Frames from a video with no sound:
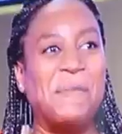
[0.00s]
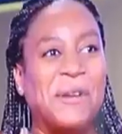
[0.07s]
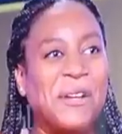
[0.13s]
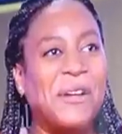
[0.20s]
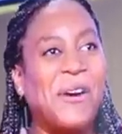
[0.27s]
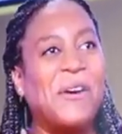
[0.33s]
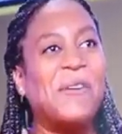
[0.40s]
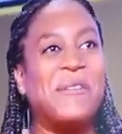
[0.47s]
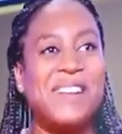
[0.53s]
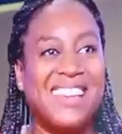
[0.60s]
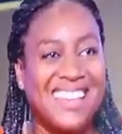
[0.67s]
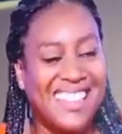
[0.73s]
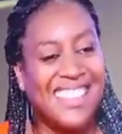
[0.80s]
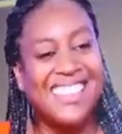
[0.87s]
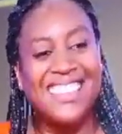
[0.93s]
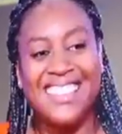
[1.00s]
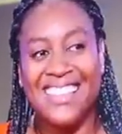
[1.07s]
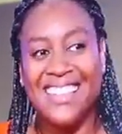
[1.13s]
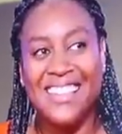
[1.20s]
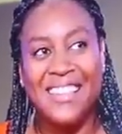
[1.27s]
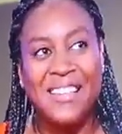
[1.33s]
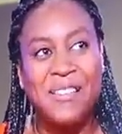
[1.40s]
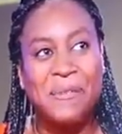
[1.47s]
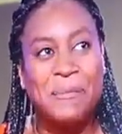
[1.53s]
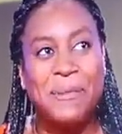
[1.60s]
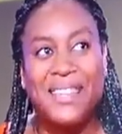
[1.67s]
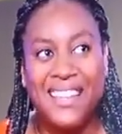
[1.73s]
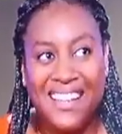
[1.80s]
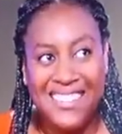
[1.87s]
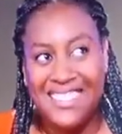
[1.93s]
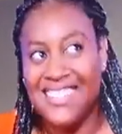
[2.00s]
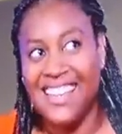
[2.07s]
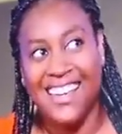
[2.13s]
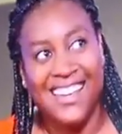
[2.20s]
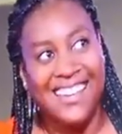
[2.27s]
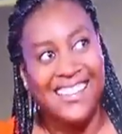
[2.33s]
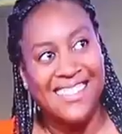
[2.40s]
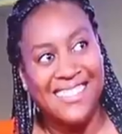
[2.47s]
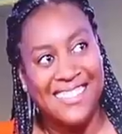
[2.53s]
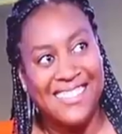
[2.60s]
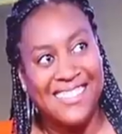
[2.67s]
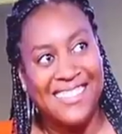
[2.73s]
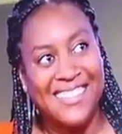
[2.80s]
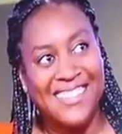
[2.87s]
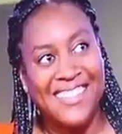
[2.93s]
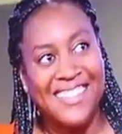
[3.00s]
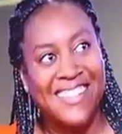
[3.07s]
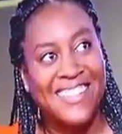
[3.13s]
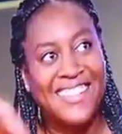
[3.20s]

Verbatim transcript: gonna go with Beyonce. That's what I'm